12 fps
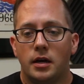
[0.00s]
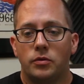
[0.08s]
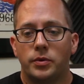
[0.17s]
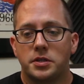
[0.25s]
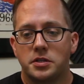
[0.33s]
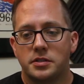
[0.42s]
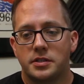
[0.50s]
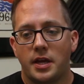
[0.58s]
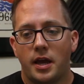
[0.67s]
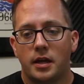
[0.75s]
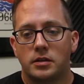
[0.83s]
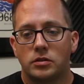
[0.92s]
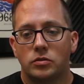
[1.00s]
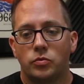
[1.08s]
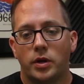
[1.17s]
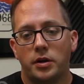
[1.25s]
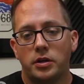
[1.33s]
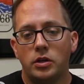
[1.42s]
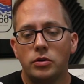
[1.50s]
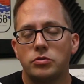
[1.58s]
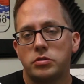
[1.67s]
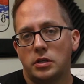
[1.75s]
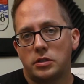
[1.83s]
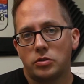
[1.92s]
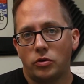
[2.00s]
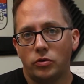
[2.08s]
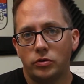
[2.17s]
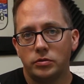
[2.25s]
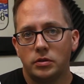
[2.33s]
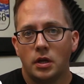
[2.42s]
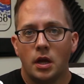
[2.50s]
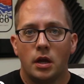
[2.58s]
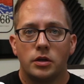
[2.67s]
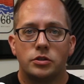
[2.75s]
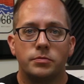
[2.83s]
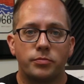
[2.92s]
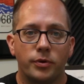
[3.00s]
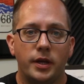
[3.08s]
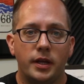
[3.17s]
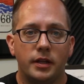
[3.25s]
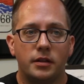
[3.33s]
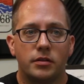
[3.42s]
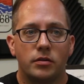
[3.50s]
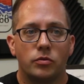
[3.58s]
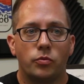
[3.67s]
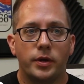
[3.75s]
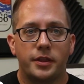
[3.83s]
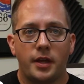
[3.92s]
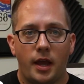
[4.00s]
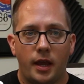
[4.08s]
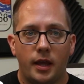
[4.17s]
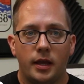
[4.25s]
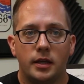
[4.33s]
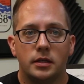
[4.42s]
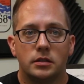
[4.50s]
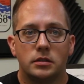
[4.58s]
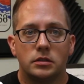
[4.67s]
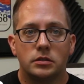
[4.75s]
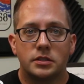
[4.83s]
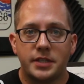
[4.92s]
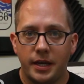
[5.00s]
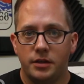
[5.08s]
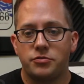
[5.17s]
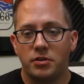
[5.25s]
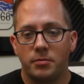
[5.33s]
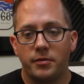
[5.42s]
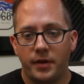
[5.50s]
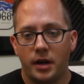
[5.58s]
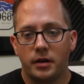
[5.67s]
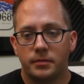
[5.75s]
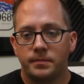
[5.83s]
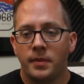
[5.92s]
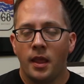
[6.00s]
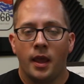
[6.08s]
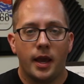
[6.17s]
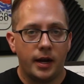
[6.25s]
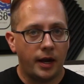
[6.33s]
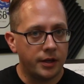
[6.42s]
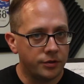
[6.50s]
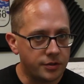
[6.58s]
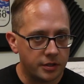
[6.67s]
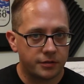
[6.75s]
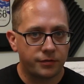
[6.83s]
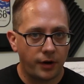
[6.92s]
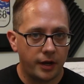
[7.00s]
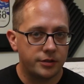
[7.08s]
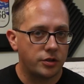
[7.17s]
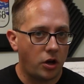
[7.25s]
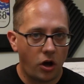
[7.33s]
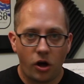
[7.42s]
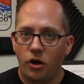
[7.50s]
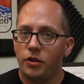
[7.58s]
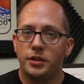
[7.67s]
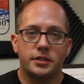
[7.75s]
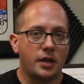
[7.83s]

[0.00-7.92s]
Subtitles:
which is that we are usually told to breathe with a steady stream of air. And I use this phrase all the